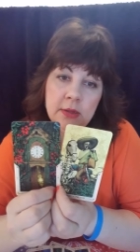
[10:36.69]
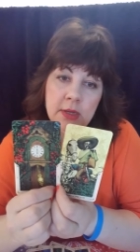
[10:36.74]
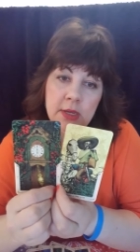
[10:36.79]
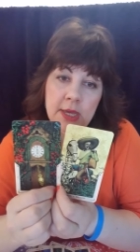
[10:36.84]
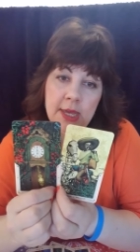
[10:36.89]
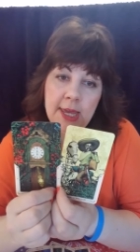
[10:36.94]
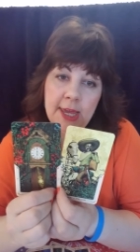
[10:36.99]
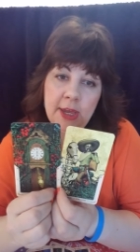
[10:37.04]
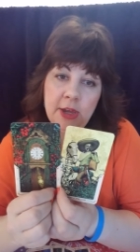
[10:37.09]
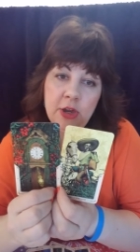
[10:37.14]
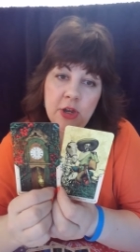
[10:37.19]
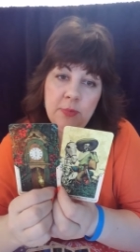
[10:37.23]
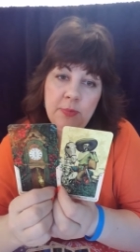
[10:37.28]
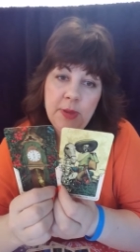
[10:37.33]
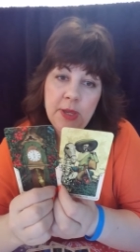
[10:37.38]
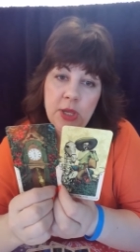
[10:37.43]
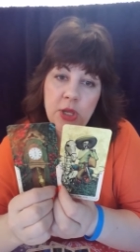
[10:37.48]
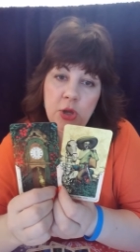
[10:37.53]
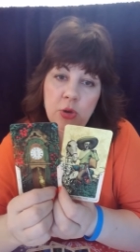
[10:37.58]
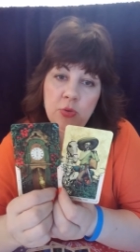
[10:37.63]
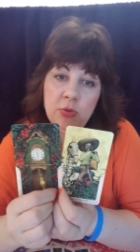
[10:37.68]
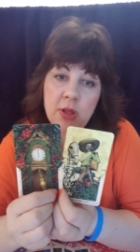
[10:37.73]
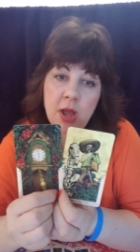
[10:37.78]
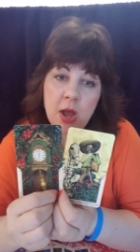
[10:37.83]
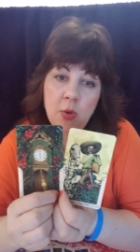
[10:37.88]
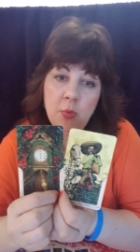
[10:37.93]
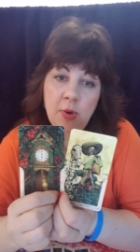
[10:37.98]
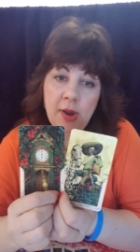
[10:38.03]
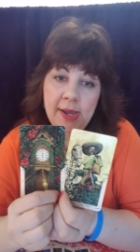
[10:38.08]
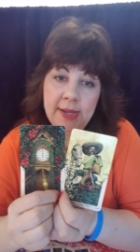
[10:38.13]
It could be you not
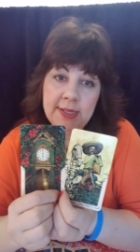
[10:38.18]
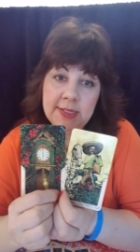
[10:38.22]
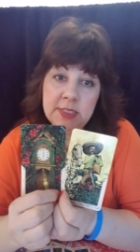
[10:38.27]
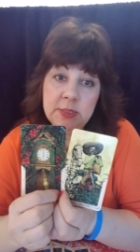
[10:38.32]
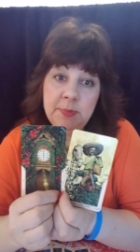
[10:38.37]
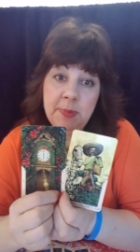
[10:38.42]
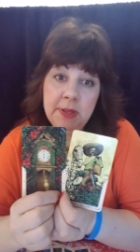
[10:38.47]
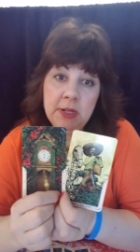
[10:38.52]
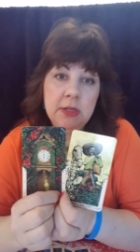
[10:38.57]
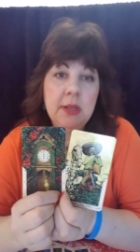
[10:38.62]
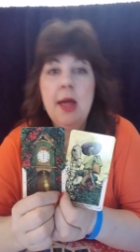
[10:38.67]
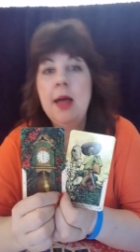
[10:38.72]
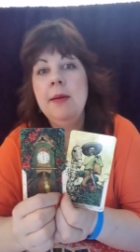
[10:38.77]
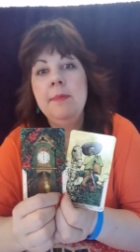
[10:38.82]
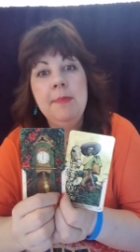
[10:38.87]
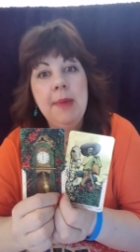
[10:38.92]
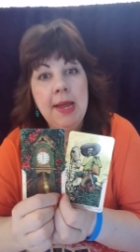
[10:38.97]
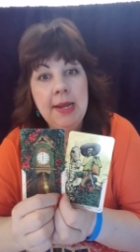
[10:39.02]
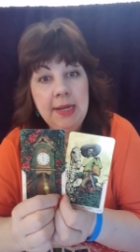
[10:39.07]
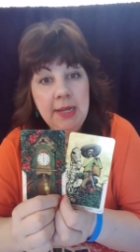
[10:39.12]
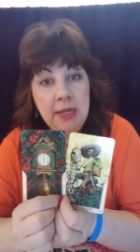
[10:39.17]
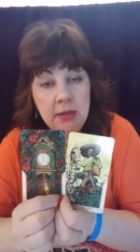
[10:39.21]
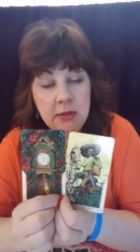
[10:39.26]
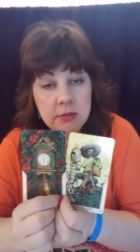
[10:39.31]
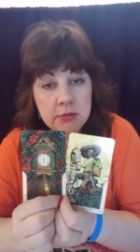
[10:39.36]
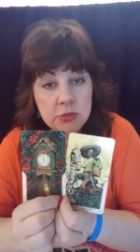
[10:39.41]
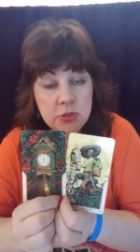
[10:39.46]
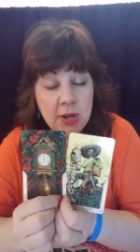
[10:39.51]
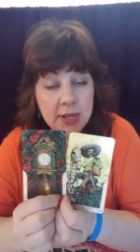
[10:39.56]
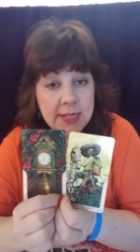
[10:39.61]
wanting to spend a lot of money,
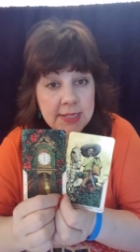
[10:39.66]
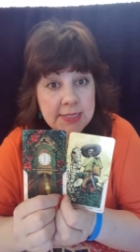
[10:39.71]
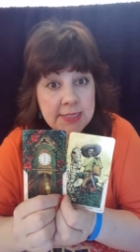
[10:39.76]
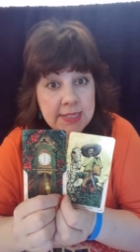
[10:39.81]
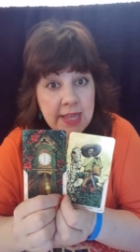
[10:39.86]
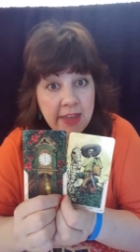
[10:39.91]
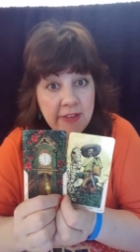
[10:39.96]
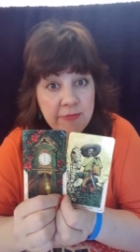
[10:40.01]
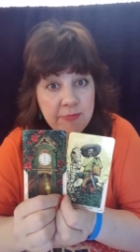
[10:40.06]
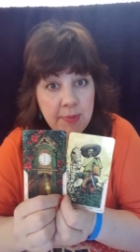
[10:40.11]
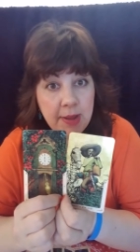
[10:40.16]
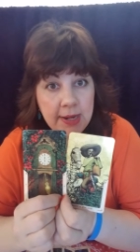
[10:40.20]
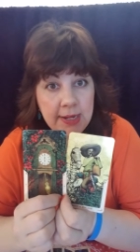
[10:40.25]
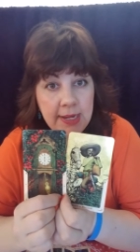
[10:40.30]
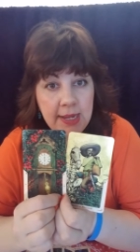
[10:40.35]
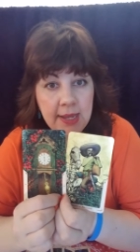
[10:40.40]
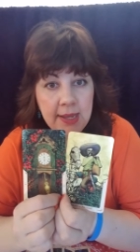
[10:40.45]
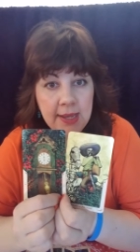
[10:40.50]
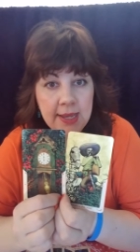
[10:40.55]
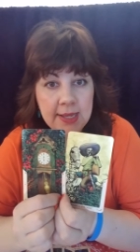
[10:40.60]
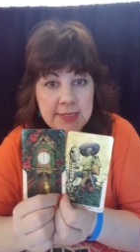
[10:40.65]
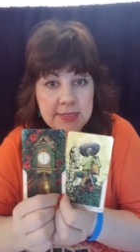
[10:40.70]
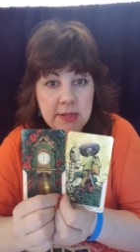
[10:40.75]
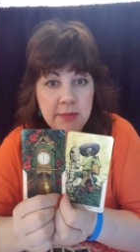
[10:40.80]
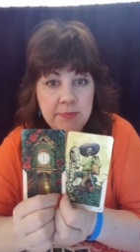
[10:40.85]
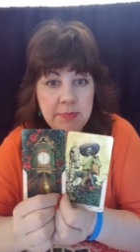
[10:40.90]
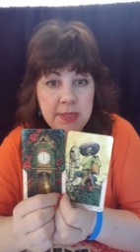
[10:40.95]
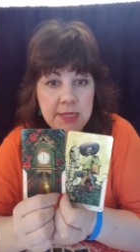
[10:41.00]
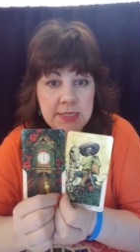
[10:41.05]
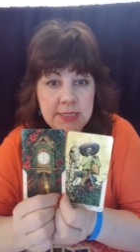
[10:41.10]
trying to save money and get
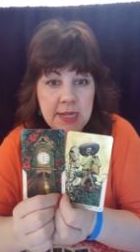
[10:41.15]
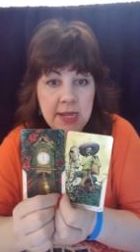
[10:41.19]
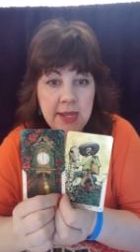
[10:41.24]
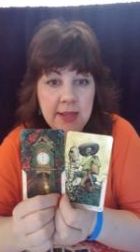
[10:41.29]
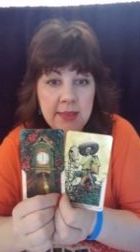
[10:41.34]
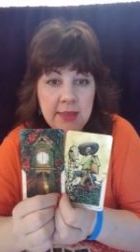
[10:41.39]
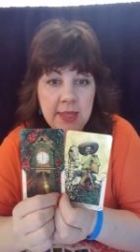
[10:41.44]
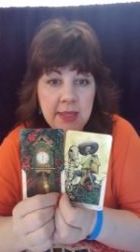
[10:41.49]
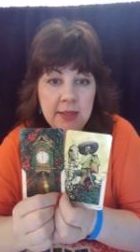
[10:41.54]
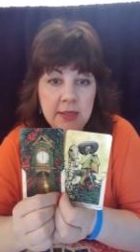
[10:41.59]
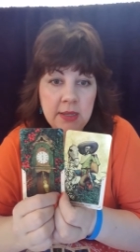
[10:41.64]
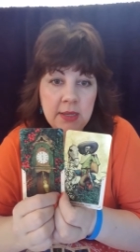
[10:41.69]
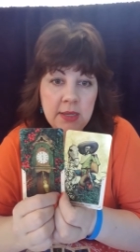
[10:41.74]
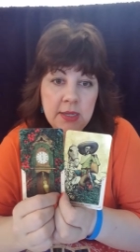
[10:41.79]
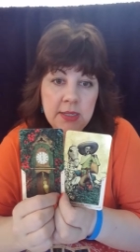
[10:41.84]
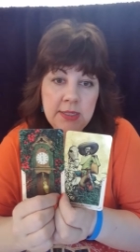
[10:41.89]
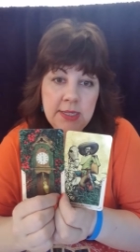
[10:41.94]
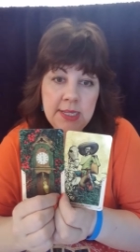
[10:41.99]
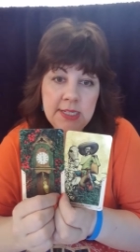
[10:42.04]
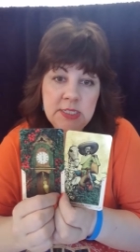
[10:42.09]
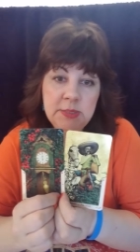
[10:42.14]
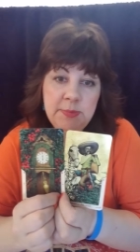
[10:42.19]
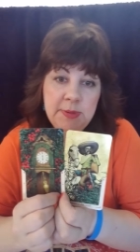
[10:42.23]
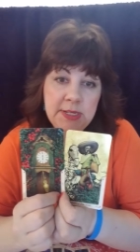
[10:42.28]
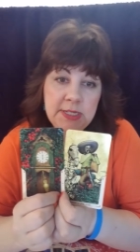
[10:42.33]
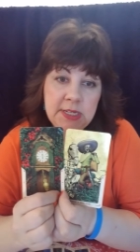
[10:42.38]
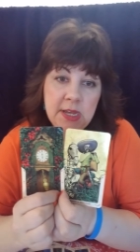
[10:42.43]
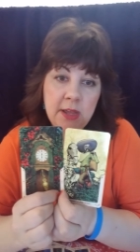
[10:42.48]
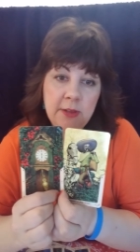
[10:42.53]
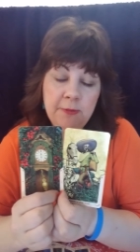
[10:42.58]
something done that needs to be
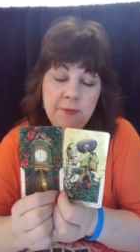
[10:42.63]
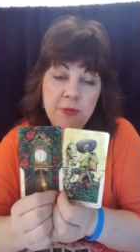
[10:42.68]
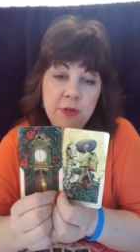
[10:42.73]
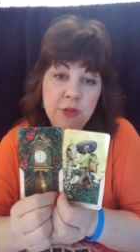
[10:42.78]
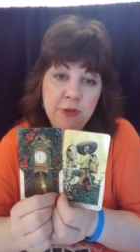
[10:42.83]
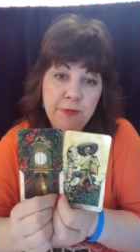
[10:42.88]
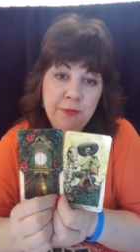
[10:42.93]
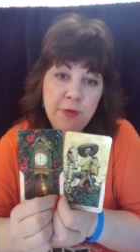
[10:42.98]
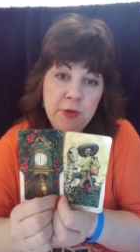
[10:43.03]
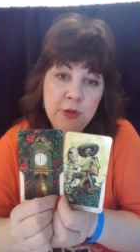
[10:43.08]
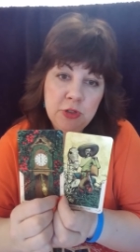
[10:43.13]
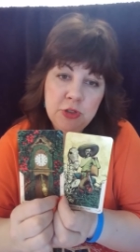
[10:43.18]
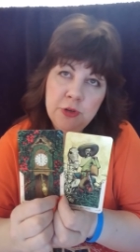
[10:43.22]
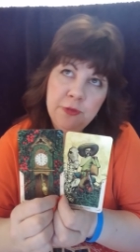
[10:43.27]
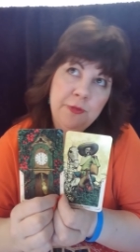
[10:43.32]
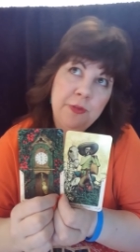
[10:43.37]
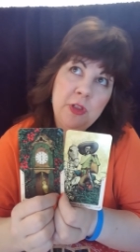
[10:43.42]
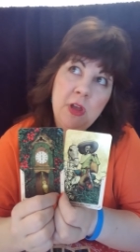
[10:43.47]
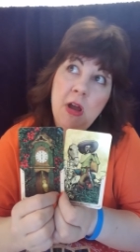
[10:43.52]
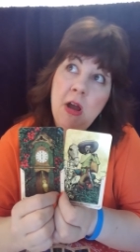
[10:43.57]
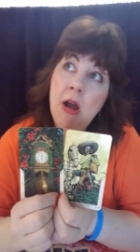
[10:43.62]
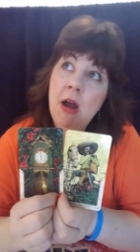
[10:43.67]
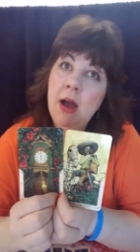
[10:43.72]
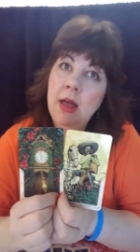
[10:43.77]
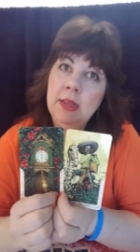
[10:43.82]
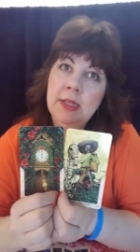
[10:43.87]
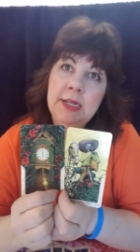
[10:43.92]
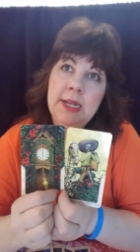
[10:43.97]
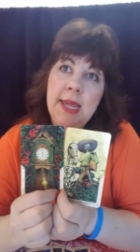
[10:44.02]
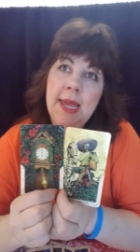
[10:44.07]
done for the future, for the
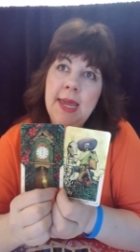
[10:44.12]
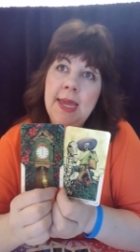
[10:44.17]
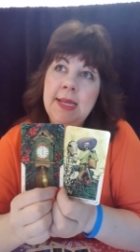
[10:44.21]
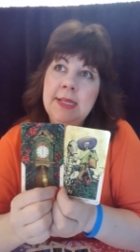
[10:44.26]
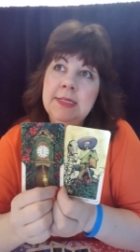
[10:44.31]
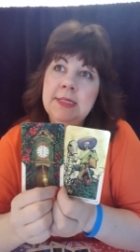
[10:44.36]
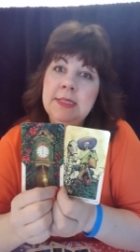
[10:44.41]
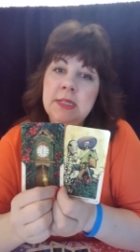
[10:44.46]
holidays,